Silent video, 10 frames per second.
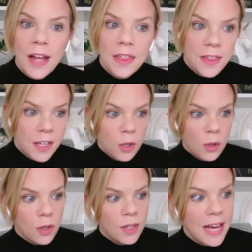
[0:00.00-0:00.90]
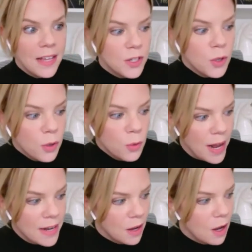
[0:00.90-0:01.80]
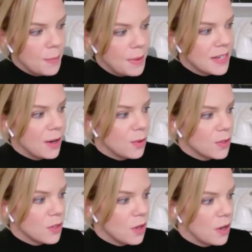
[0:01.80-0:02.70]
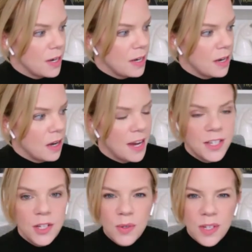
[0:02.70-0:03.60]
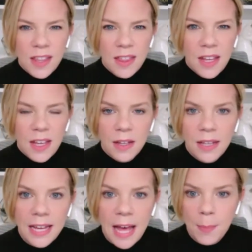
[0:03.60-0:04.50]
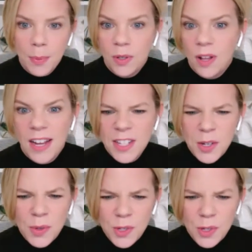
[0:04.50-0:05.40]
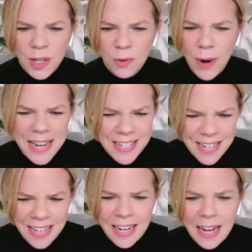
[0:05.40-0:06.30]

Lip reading: I think yes, you can rent Hot Mess House on iTunes, I think, like Apple iTunes. You can rent it.